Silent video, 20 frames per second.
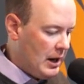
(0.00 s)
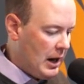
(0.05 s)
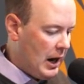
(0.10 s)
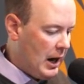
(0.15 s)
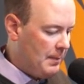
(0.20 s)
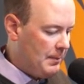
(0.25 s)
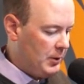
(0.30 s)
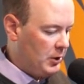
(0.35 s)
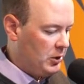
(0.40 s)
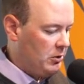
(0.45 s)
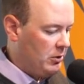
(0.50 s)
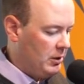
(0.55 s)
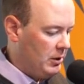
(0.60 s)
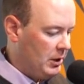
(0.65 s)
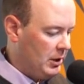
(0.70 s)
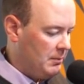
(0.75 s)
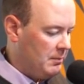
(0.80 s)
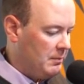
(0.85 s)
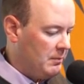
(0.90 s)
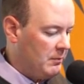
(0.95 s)

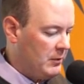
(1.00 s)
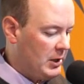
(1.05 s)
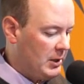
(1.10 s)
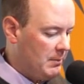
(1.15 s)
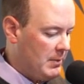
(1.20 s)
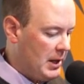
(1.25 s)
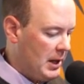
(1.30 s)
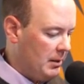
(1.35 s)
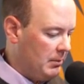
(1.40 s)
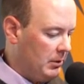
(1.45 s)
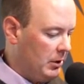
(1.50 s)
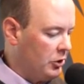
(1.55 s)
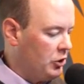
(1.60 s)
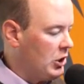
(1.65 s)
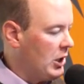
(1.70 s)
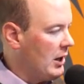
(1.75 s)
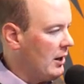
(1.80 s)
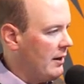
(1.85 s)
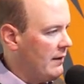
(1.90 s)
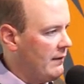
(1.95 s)
opportunity to be able to
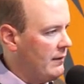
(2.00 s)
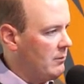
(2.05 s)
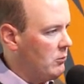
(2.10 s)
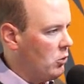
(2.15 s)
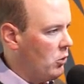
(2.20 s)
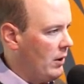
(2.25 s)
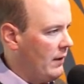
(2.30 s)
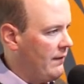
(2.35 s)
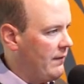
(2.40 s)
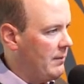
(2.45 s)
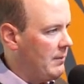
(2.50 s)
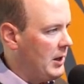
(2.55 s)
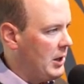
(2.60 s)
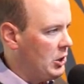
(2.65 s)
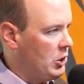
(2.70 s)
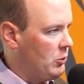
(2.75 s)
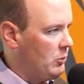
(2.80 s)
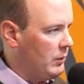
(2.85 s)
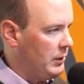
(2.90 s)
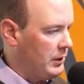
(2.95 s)
share even more information